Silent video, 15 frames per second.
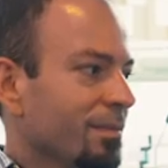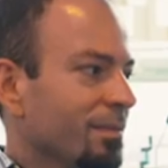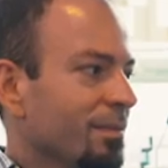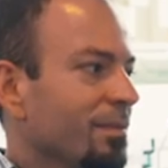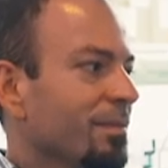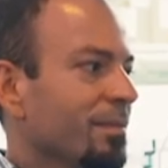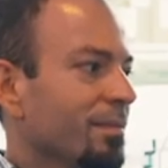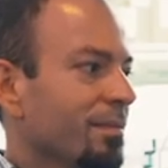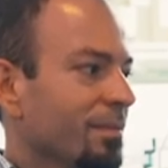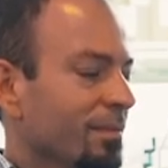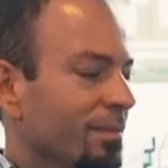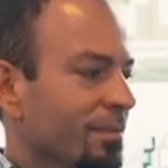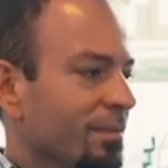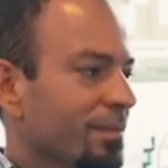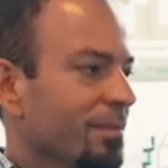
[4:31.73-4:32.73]

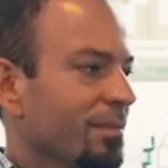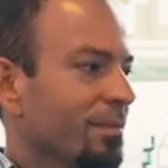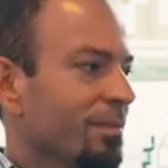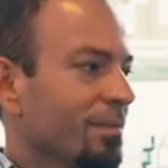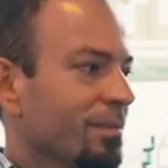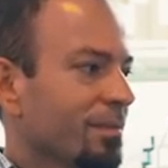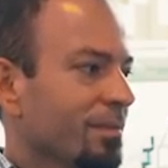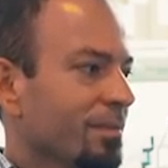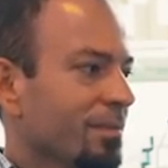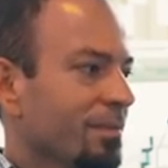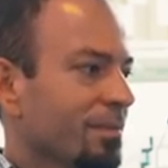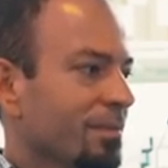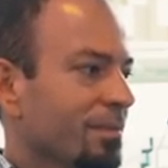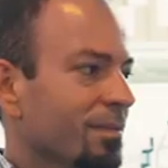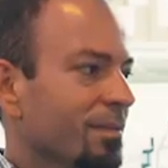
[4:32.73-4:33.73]

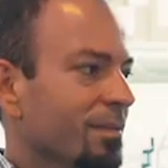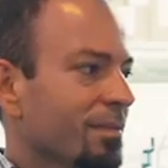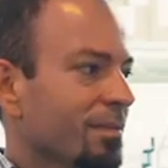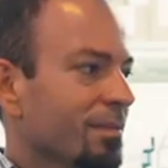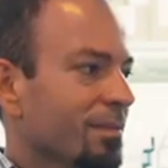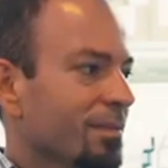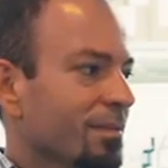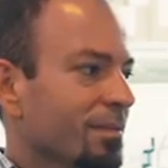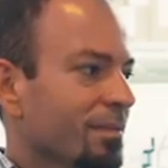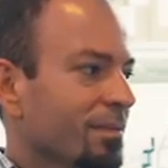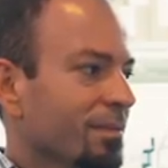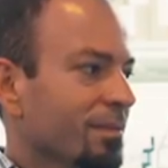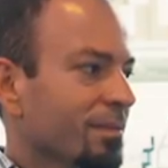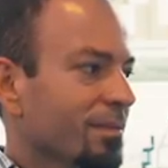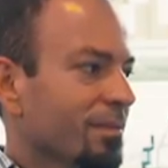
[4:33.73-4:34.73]

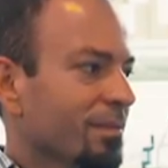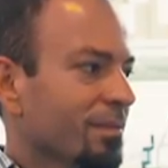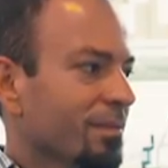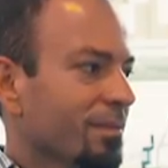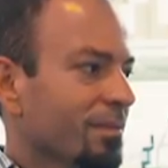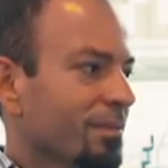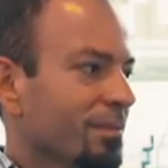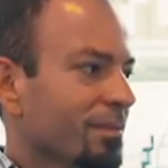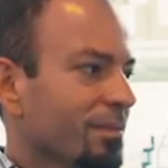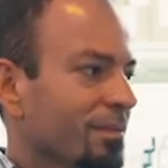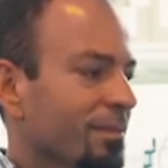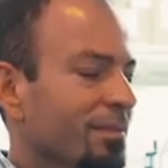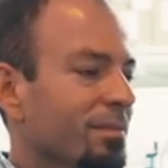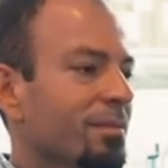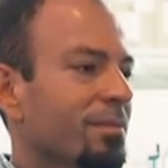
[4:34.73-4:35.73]

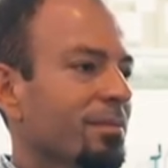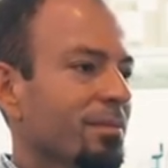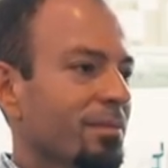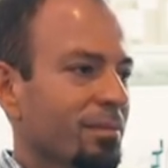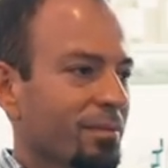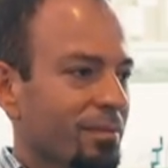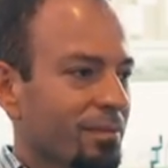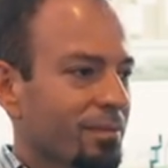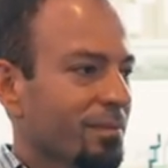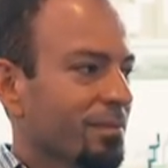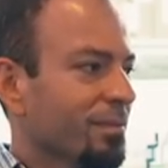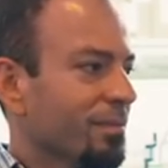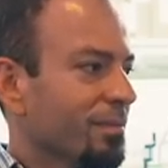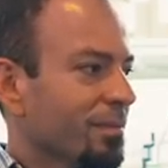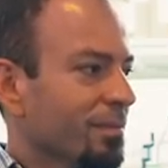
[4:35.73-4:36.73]

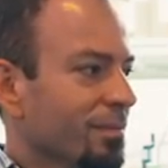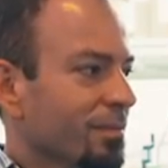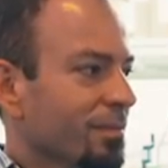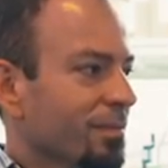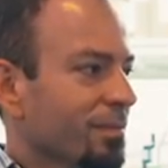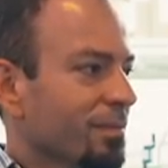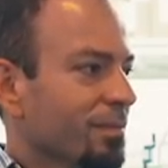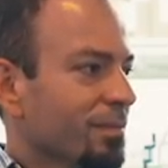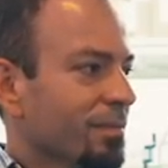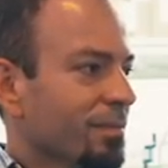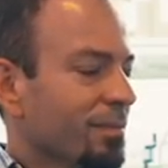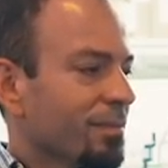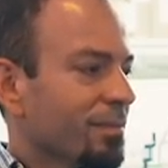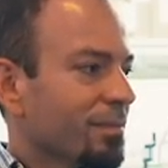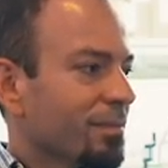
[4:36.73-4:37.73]

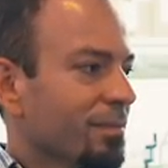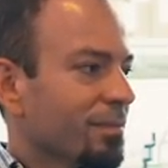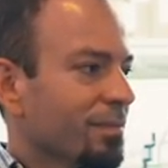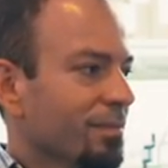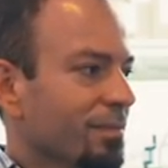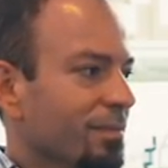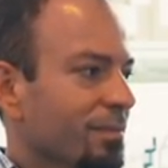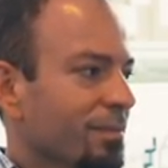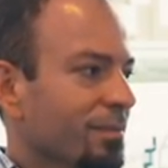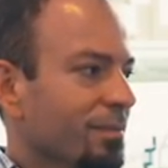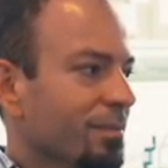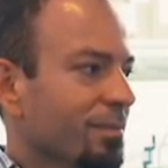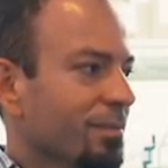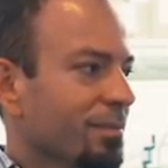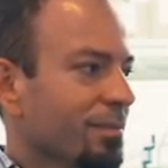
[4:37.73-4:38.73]

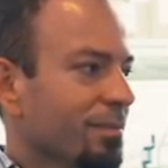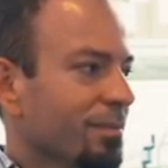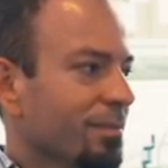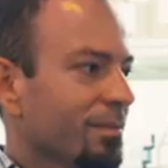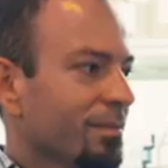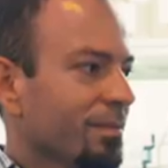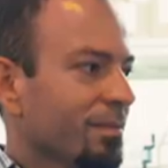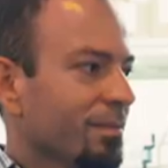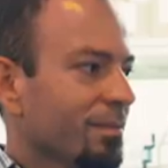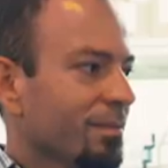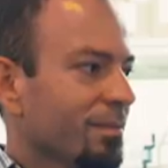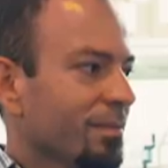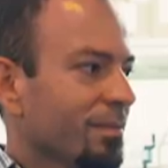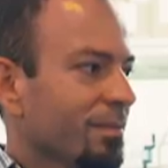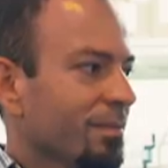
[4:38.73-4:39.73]
This person isn't speaking.